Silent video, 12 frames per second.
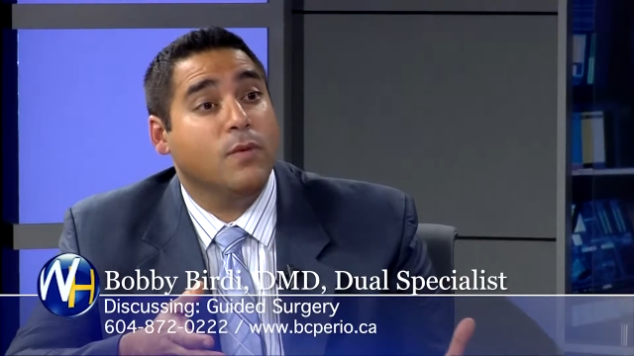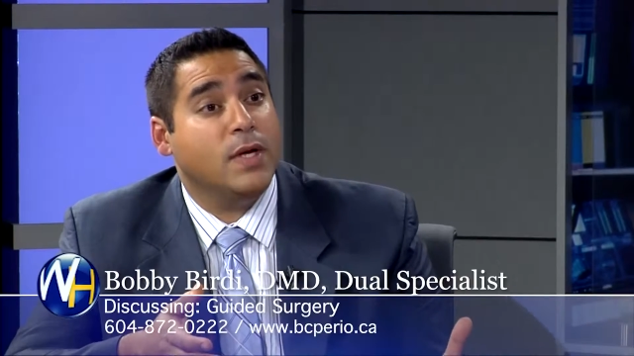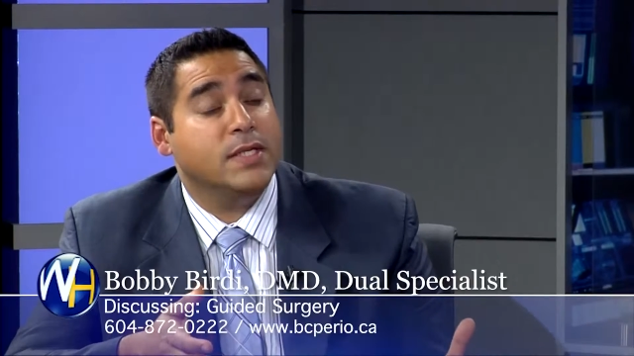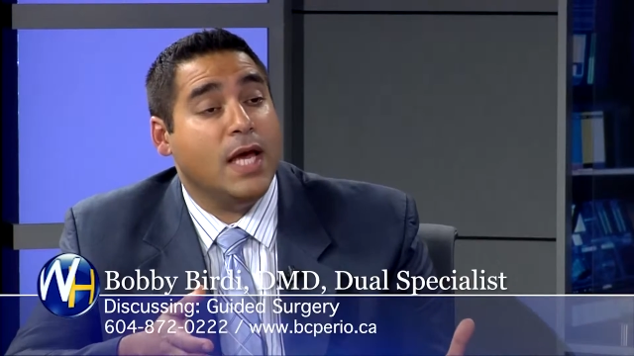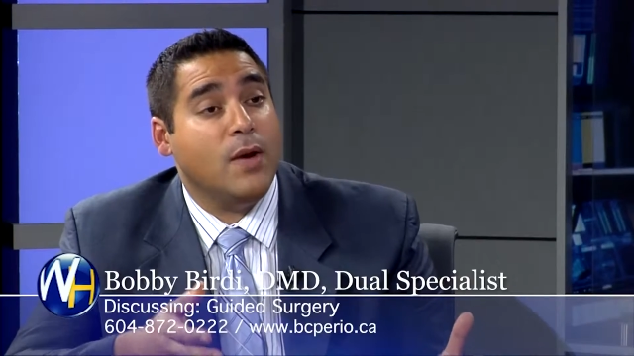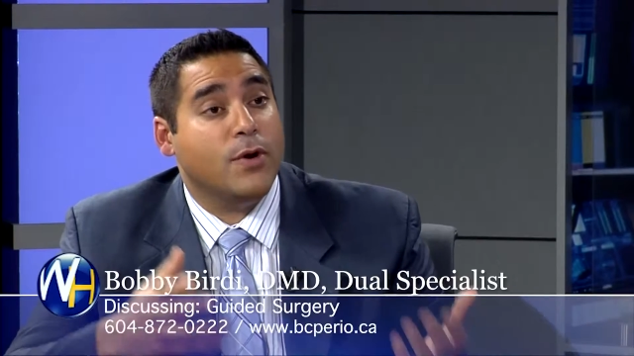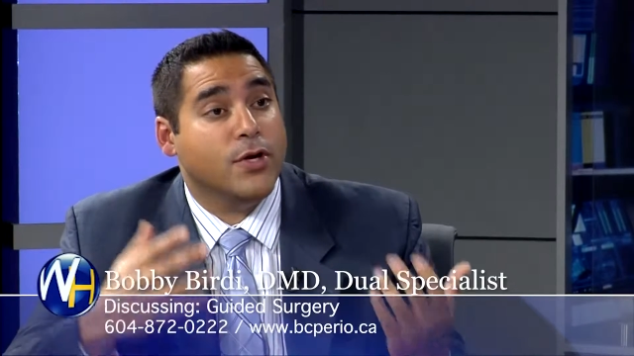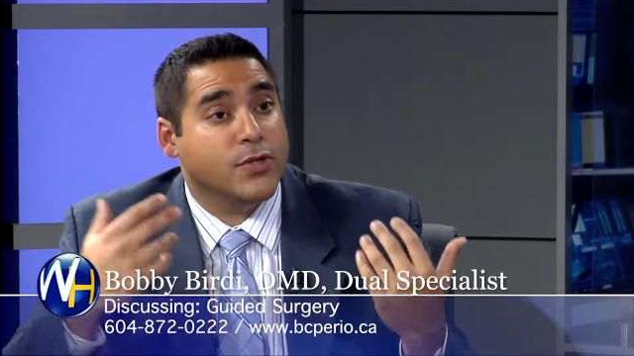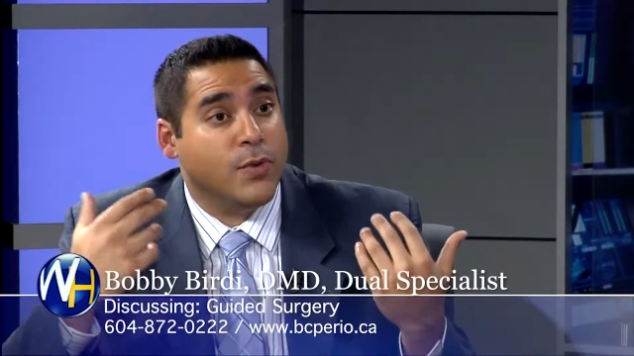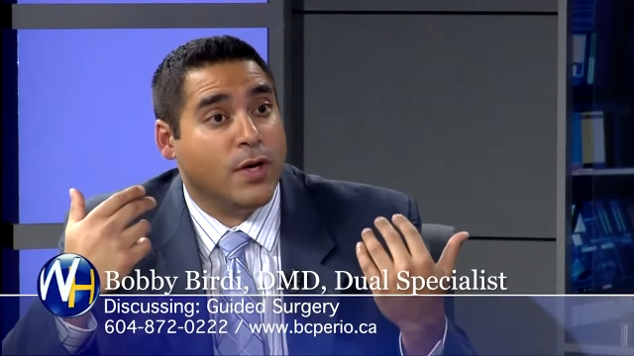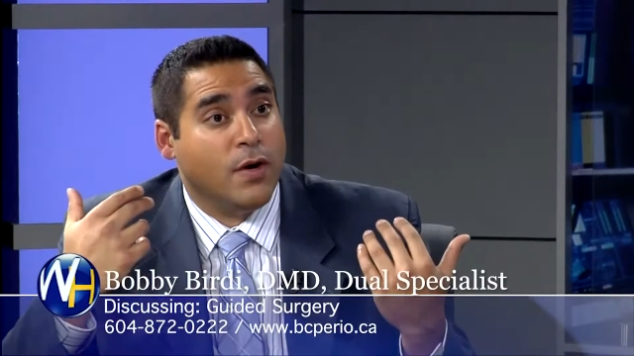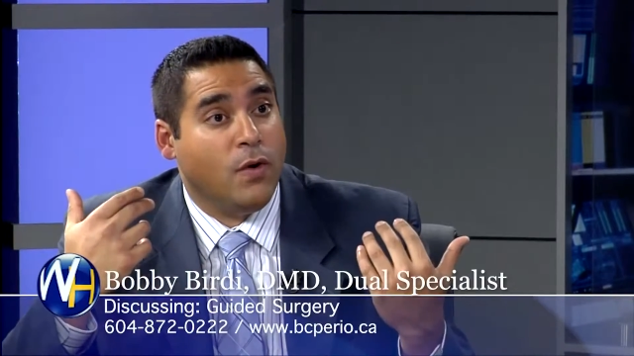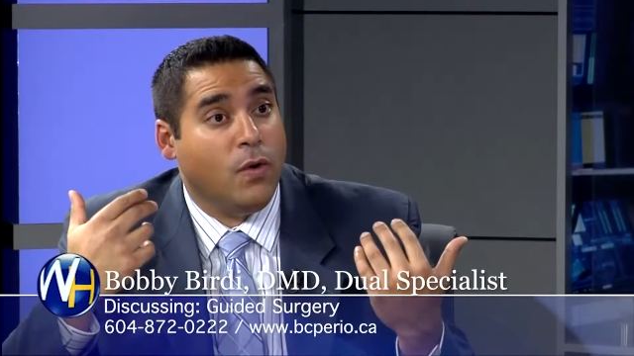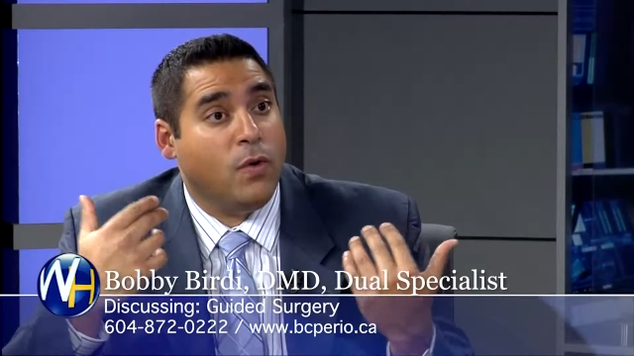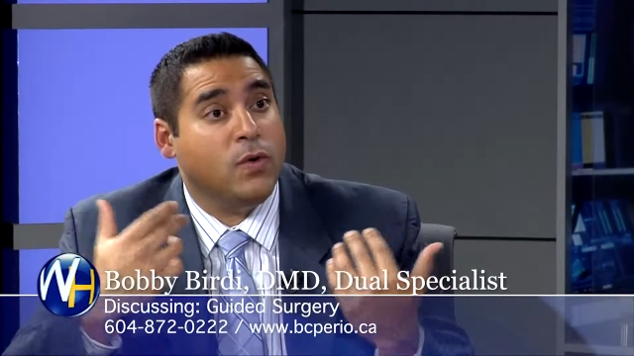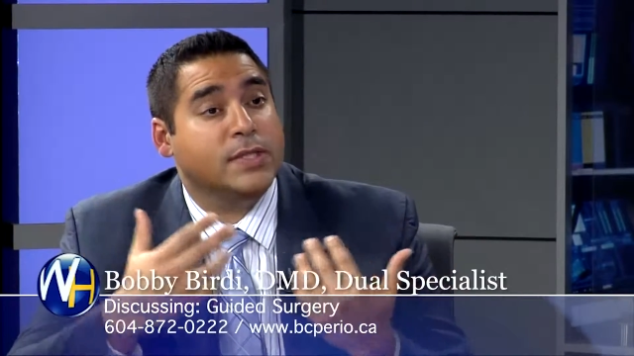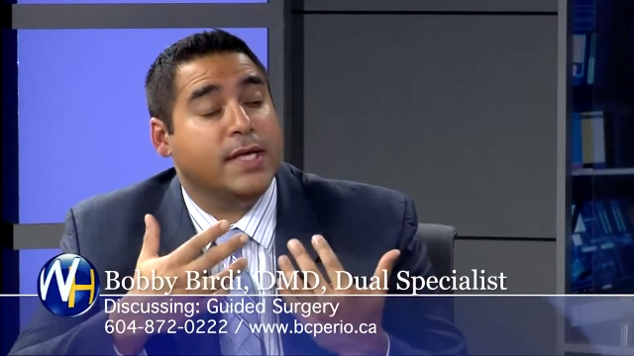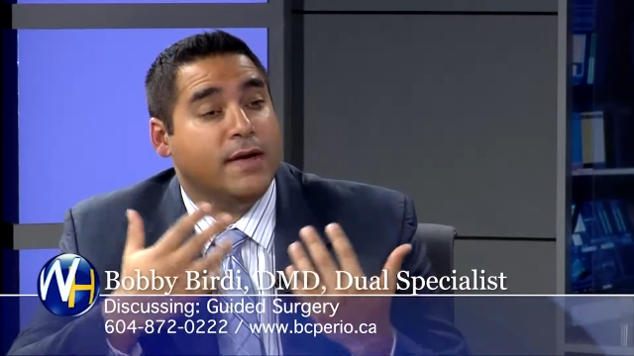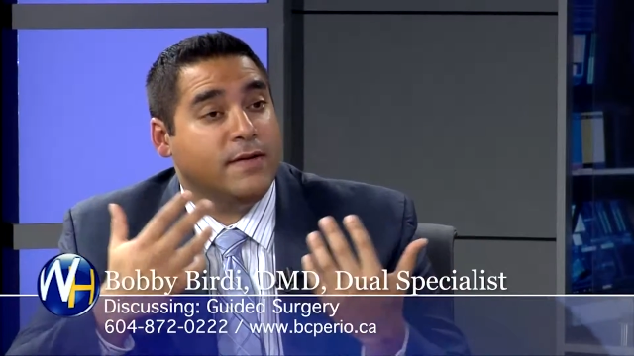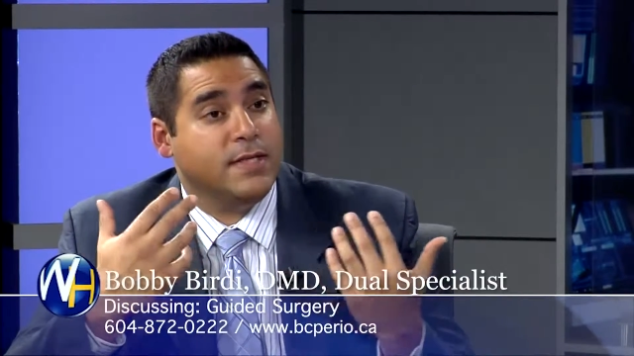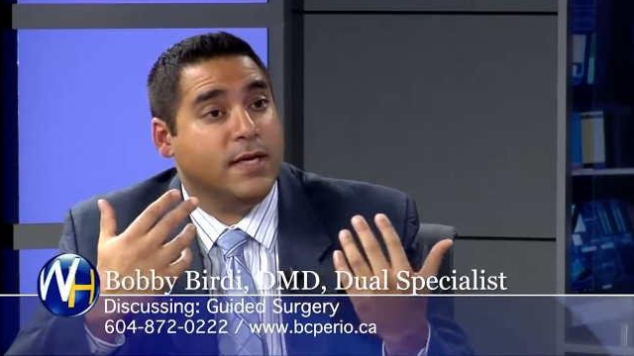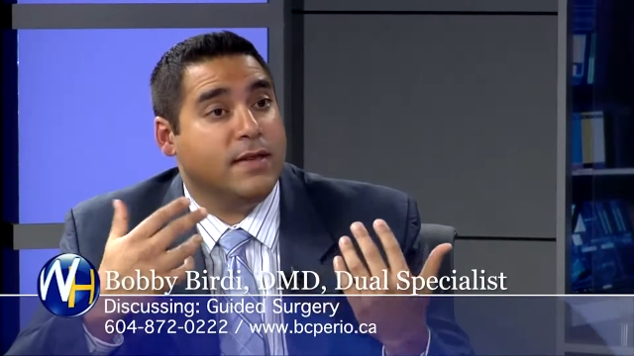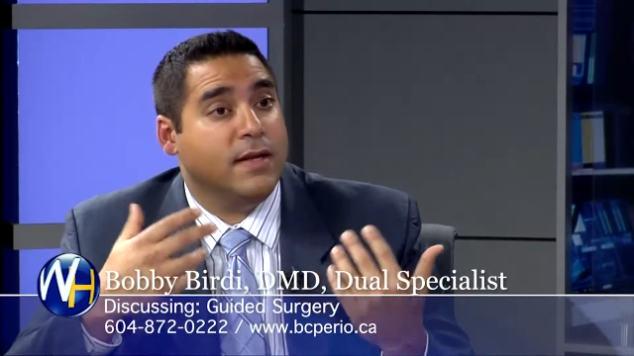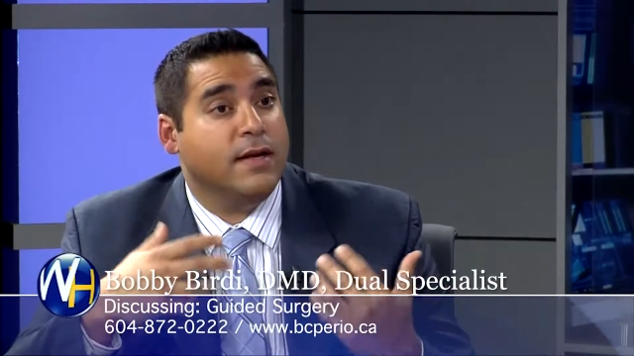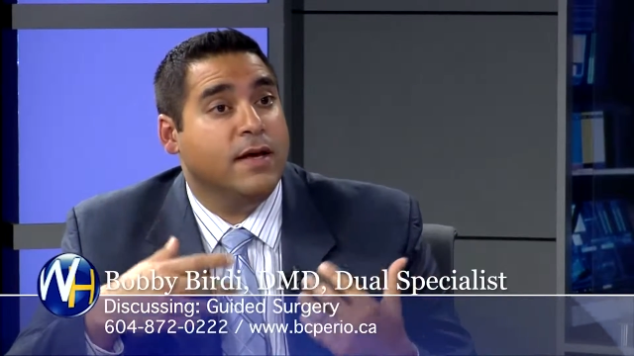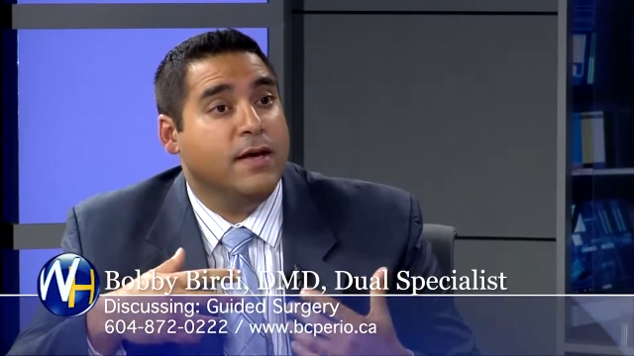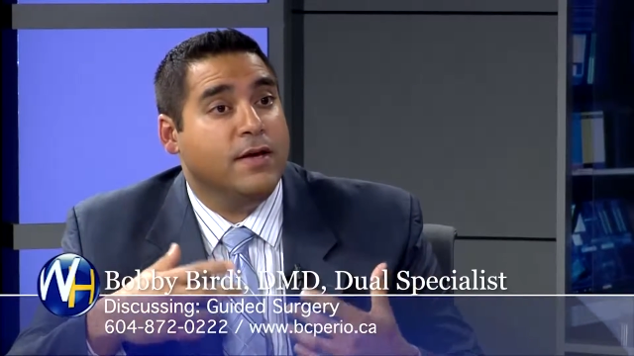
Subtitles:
in one day, where you're doing a whole set of teeth and